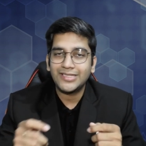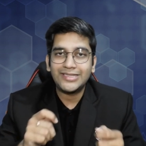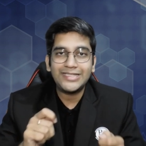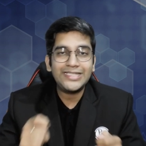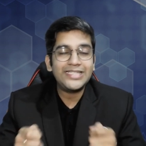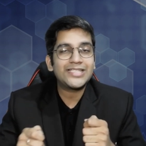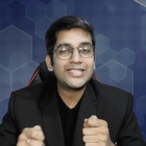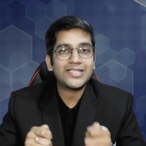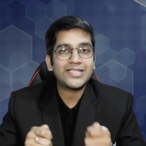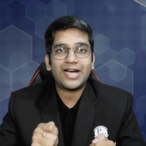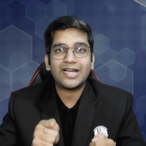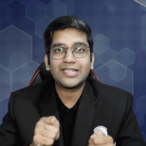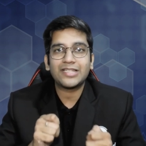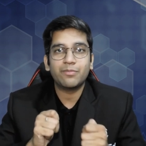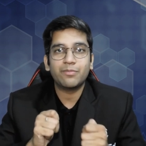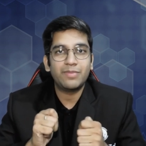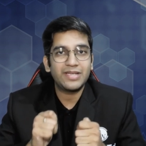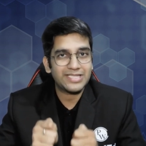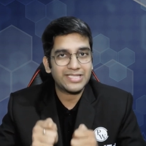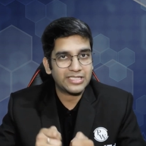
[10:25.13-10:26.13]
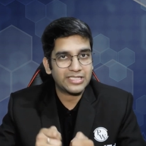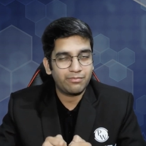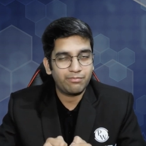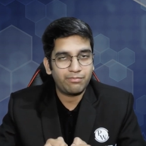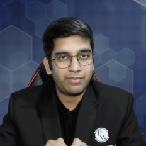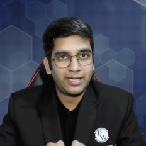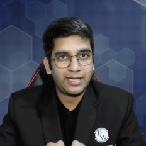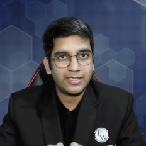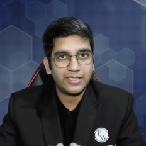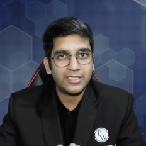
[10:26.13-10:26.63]
These are the best
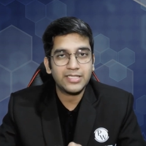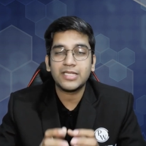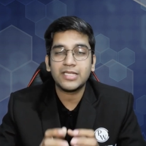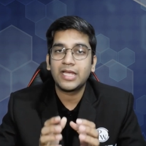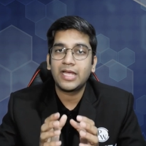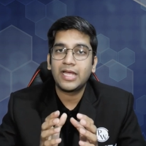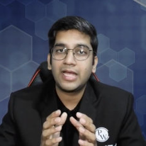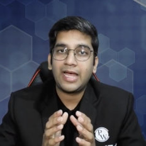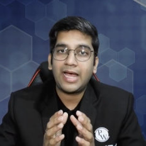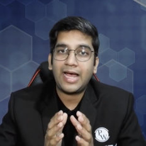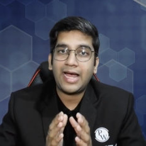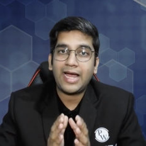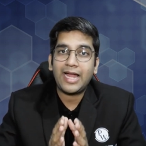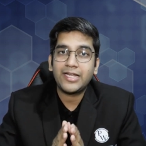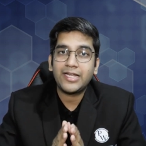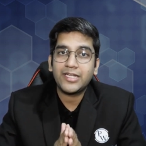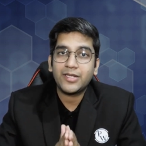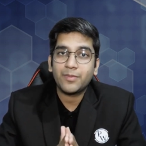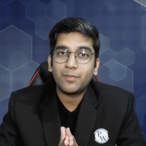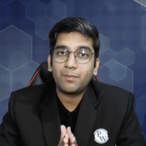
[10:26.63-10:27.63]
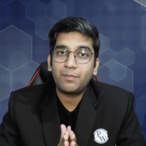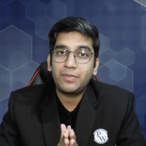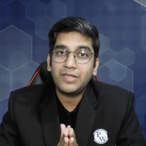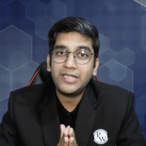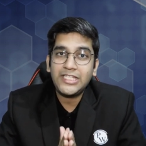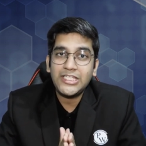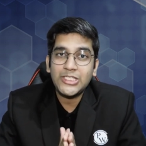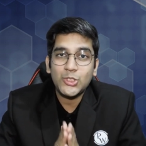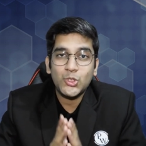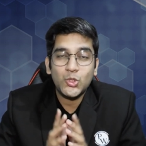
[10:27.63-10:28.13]
companions and
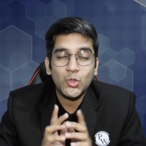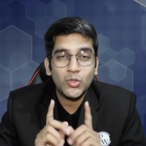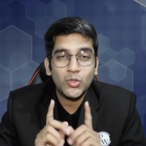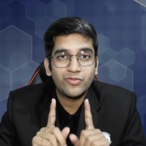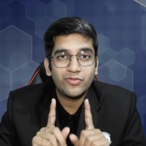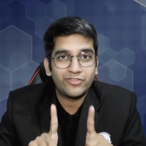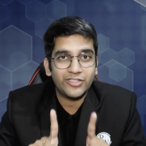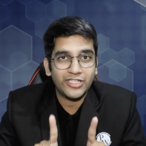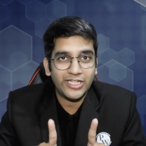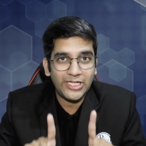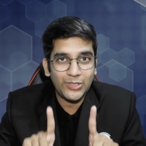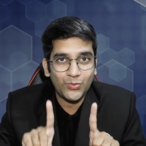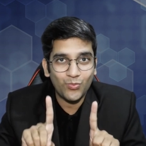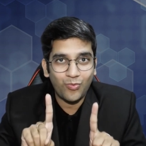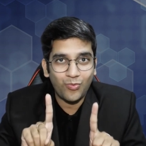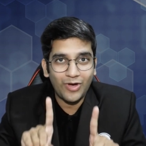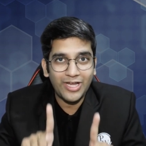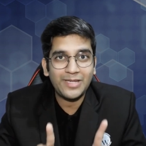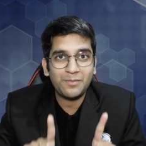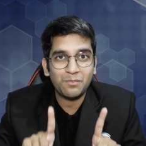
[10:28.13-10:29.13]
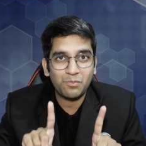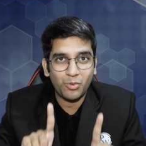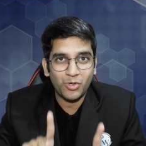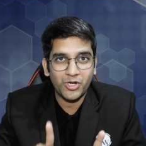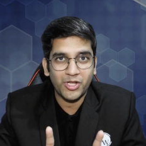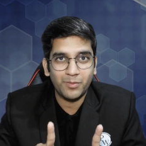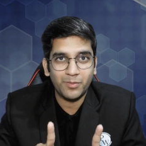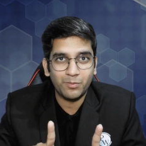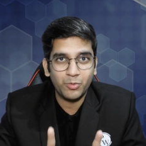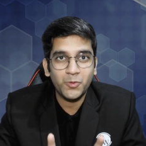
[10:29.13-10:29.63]
please don't forget one
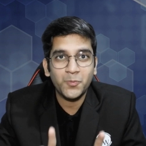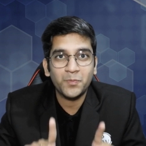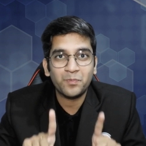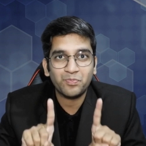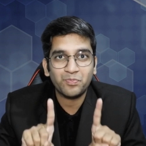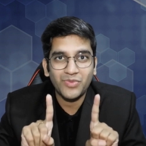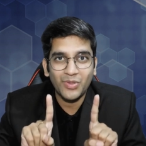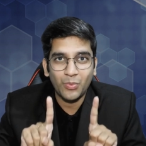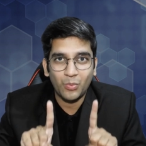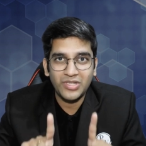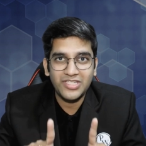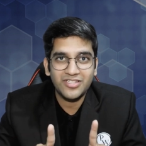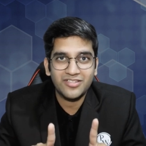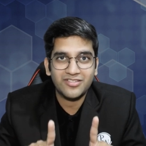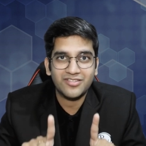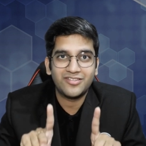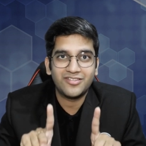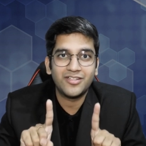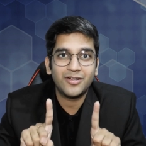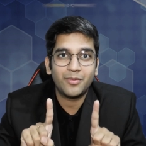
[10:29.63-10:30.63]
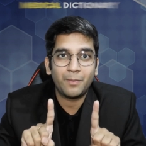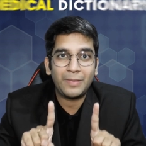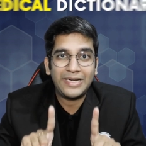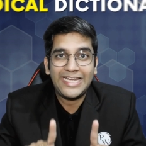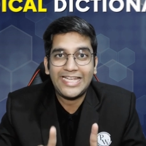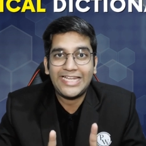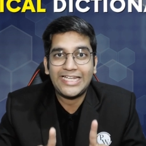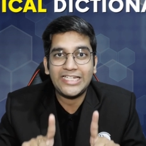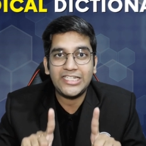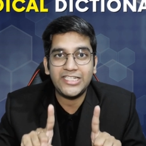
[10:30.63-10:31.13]
important book which is the
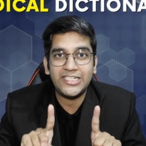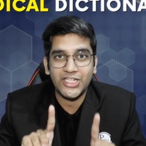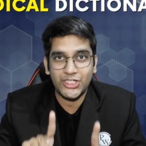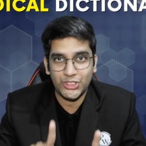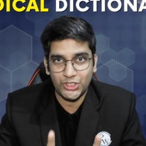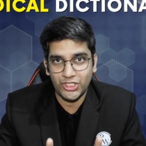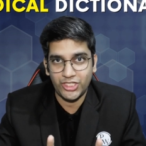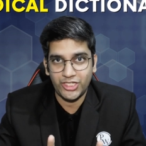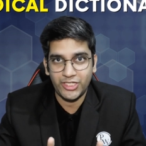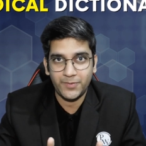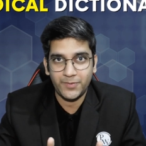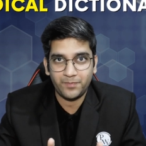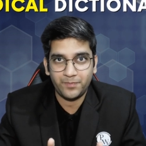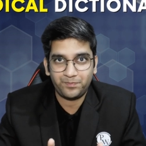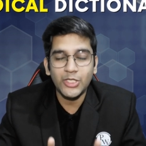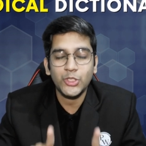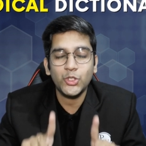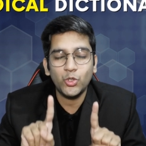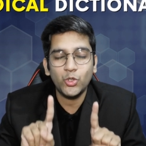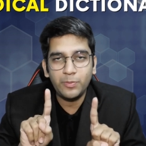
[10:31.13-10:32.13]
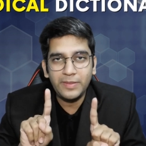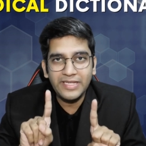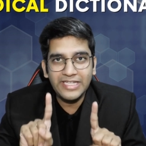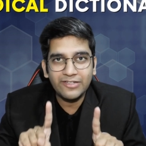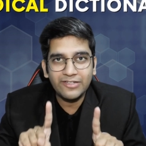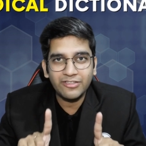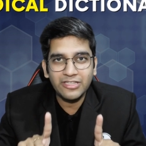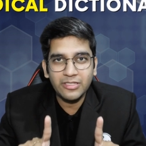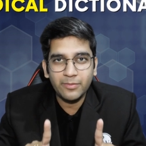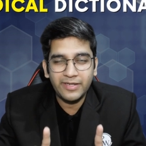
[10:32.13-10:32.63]
medical dictionary. You will be
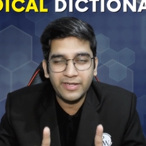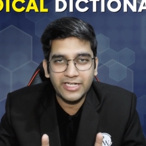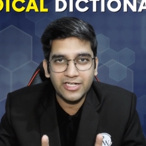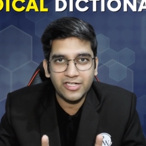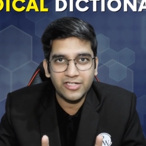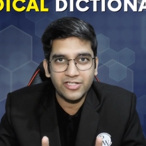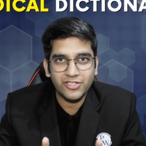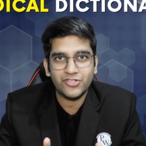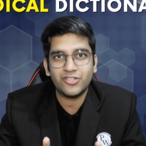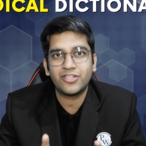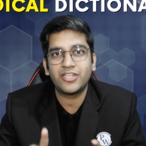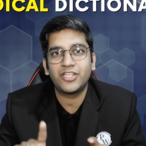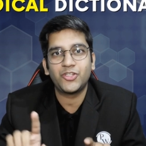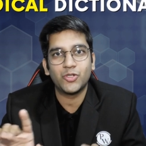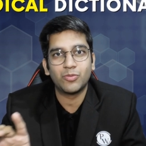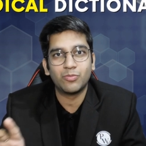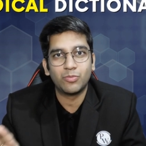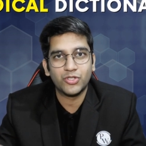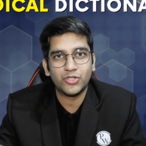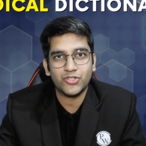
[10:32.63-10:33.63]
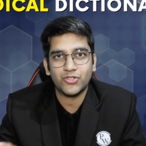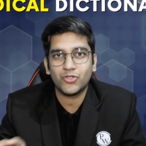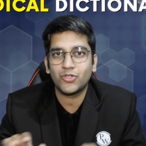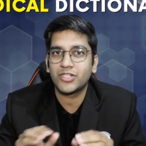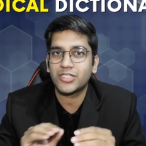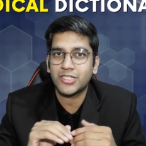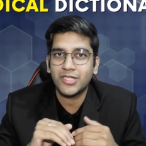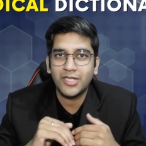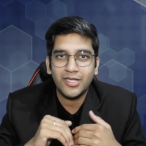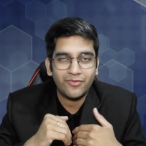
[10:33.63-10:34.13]
given the medical dictionary in your
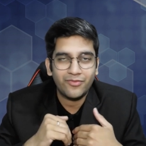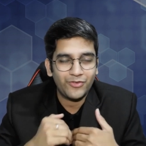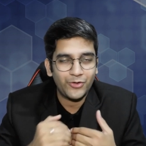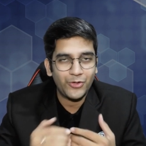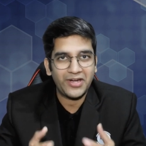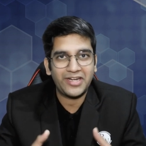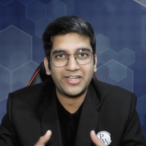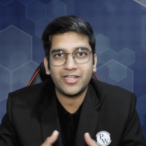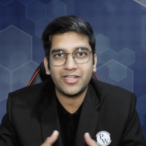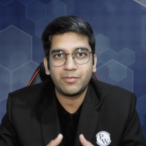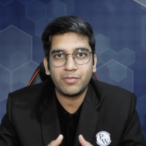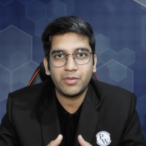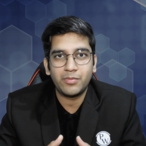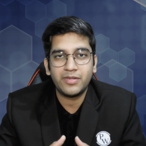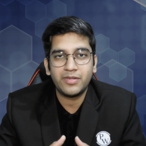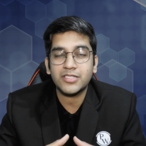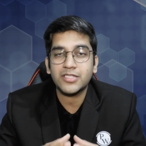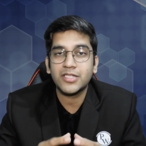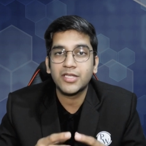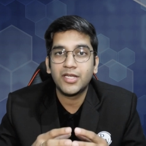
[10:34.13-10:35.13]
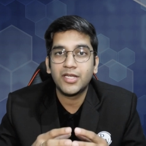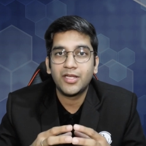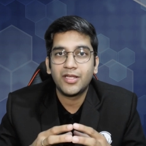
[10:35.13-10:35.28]
bookstores when you enter BBS.